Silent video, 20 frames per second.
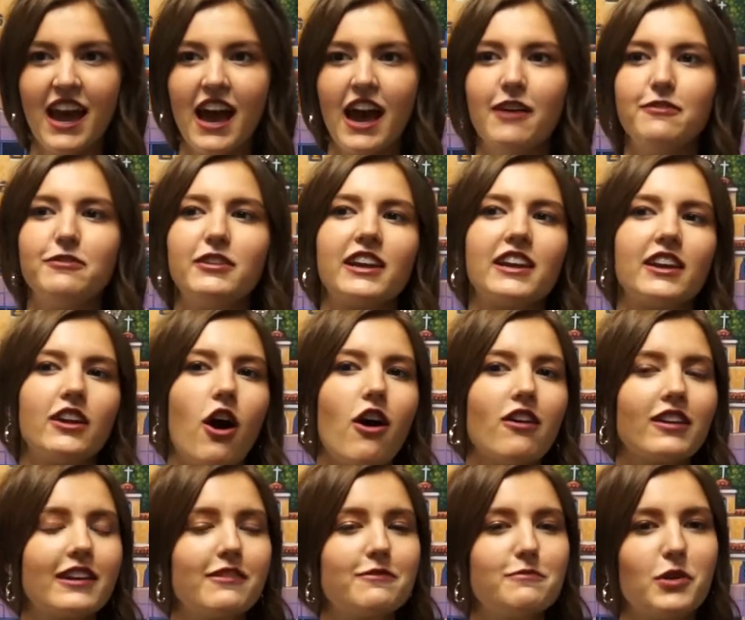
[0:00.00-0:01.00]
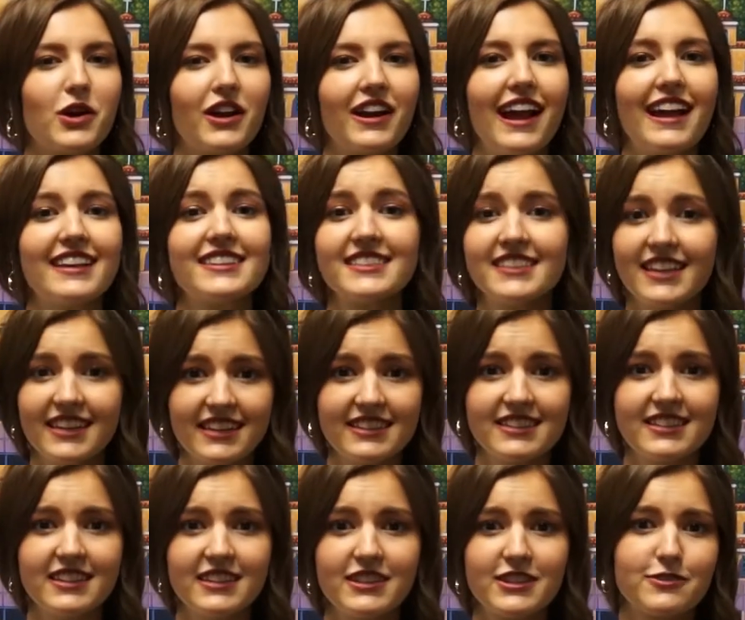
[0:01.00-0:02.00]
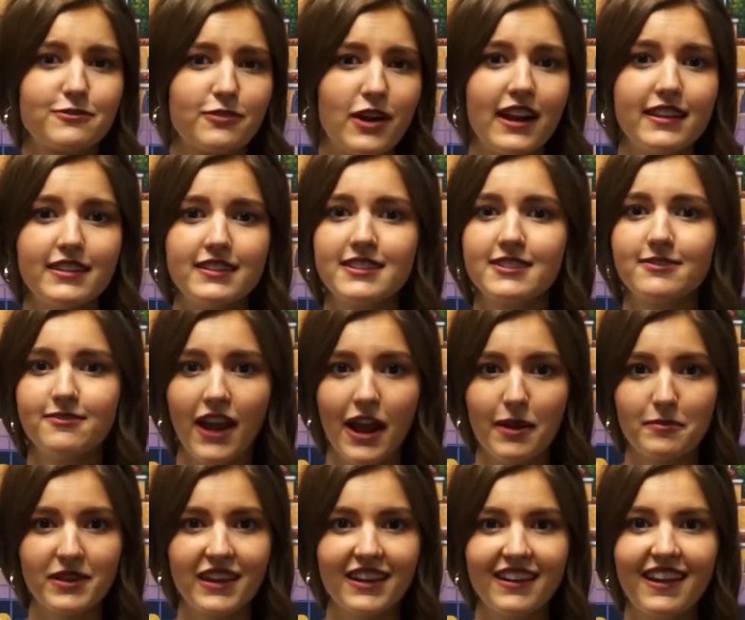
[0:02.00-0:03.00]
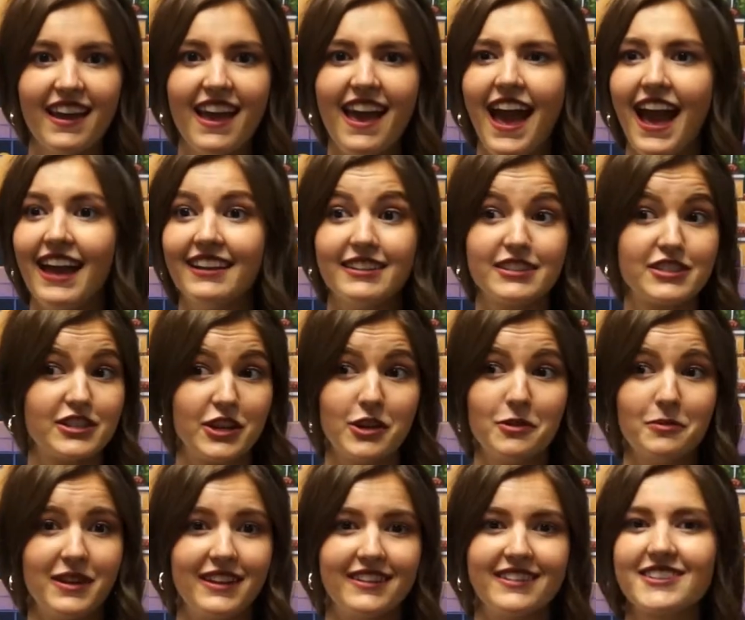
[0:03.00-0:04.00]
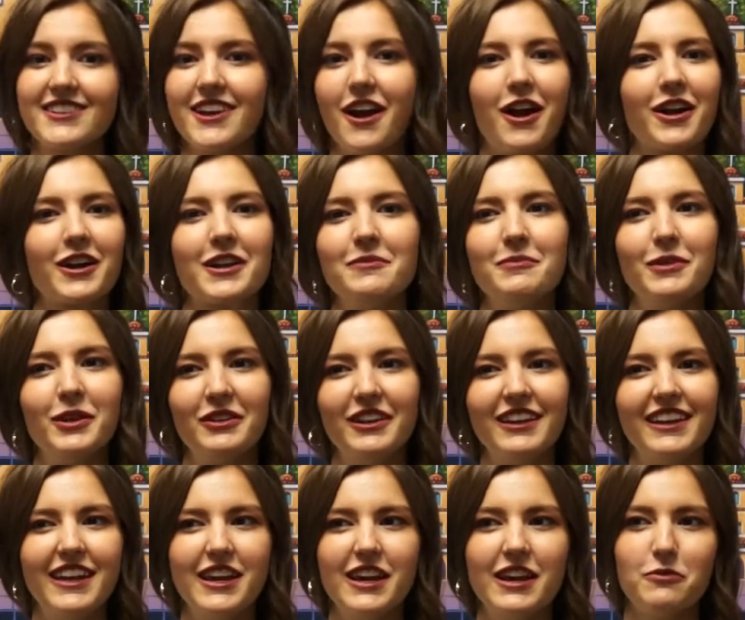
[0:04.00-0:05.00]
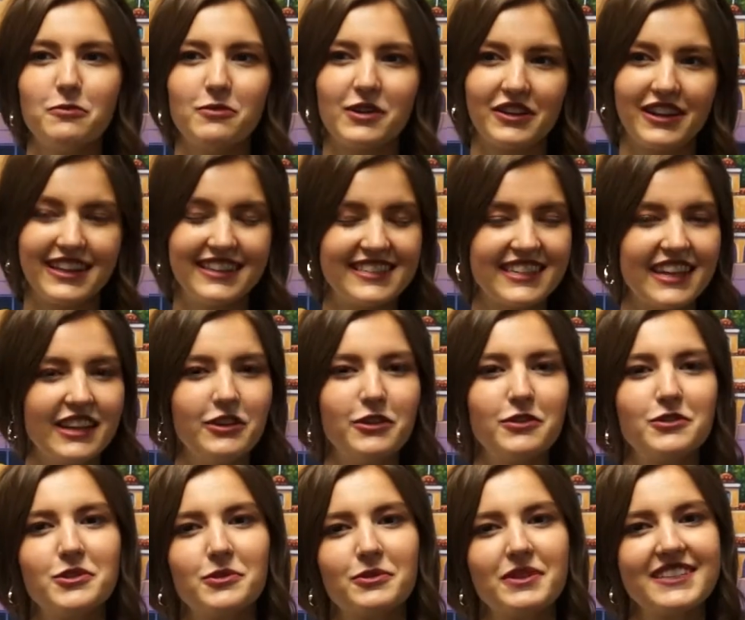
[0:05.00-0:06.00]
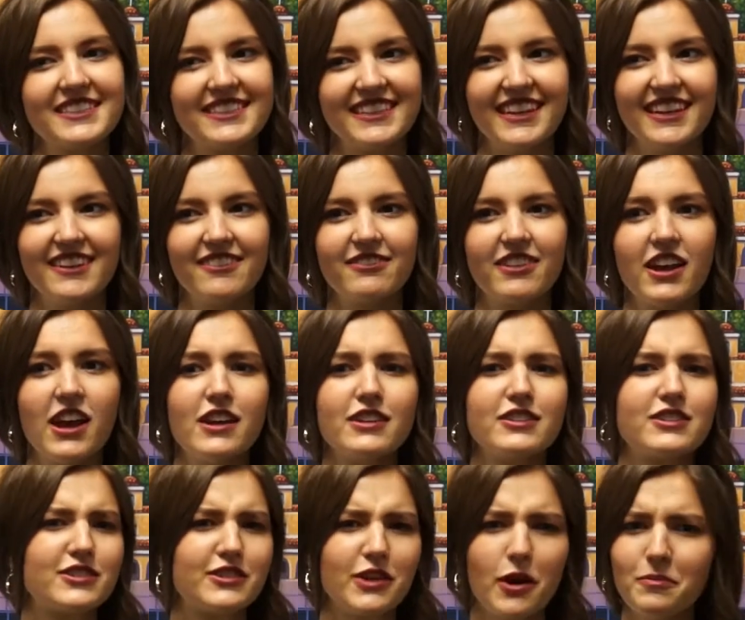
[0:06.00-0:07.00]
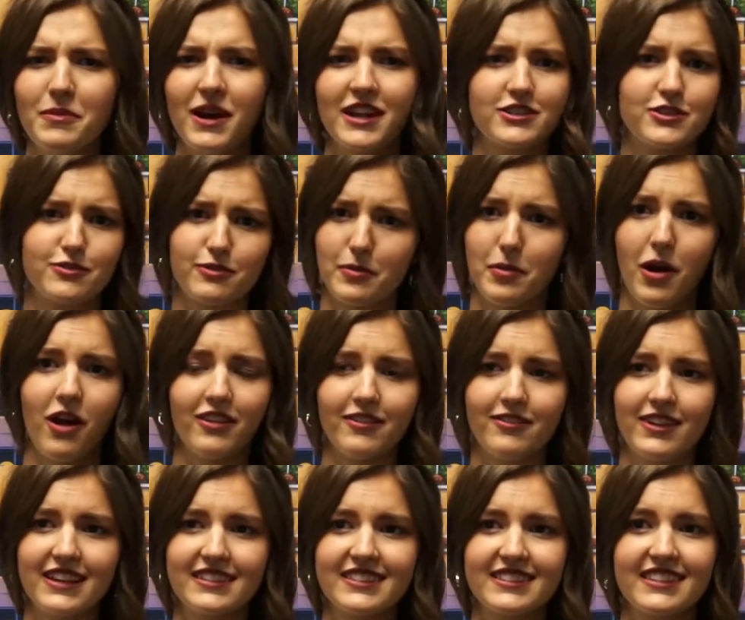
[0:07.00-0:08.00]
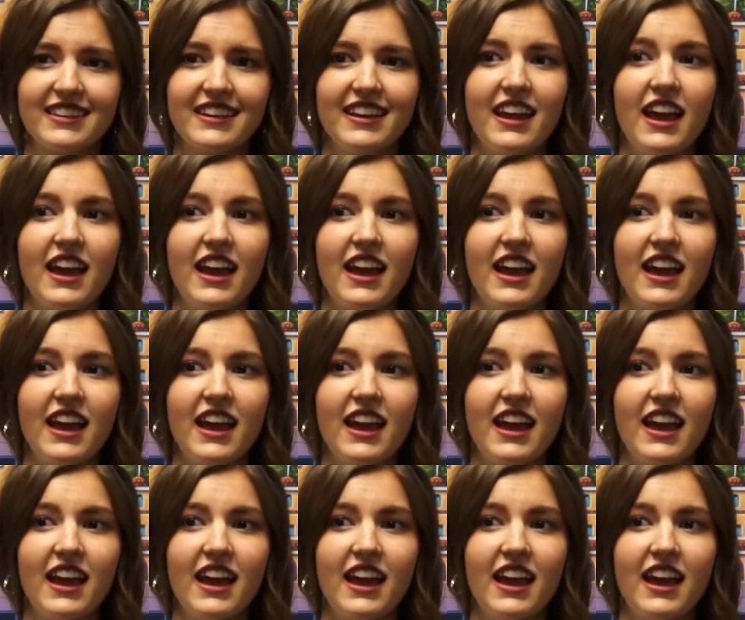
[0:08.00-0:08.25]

If we can all give more as citizens, friends, family, and as humans, our community will continue to receive so much from all of us.